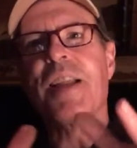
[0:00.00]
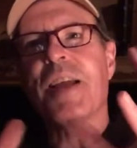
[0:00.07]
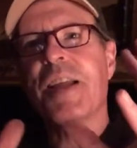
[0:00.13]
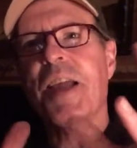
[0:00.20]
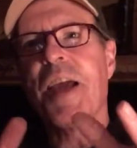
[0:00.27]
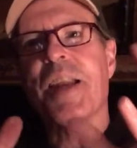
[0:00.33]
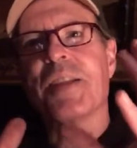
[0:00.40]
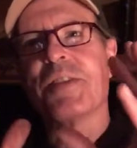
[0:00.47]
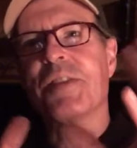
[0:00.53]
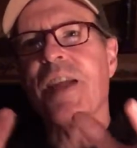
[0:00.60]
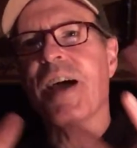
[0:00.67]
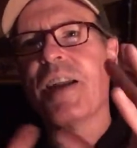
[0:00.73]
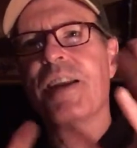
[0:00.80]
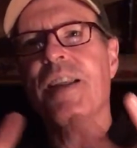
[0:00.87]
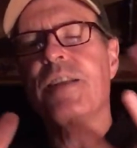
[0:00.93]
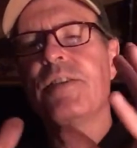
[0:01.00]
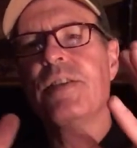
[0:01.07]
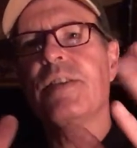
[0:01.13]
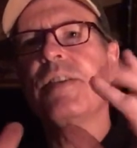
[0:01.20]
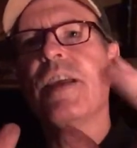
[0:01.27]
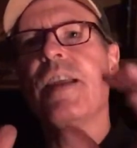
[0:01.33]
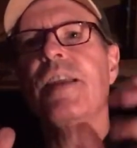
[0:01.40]
again, it's not an
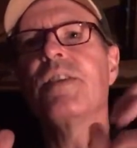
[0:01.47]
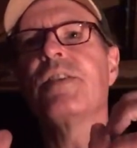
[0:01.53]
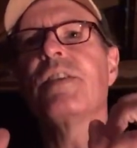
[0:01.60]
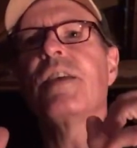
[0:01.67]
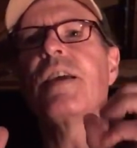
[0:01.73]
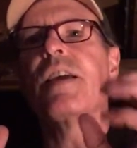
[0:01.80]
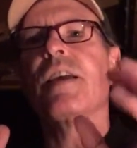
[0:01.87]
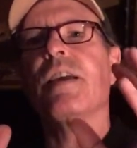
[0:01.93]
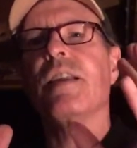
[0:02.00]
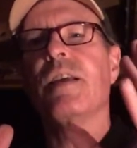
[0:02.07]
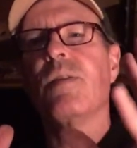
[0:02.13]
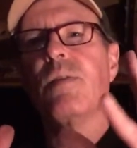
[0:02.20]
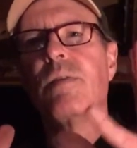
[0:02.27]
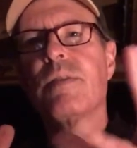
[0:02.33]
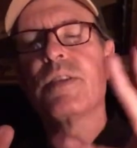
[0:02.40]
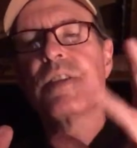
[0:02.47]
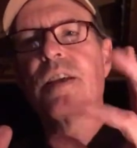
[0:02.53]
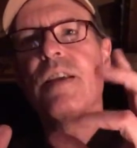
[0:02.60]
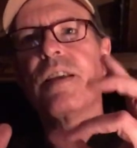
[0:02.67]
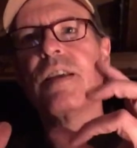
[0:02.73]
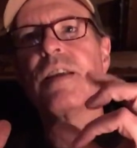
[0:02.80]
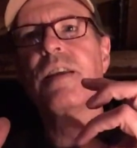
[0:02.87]
instantaneous thing. And then all of a
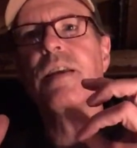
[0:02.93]
sudden,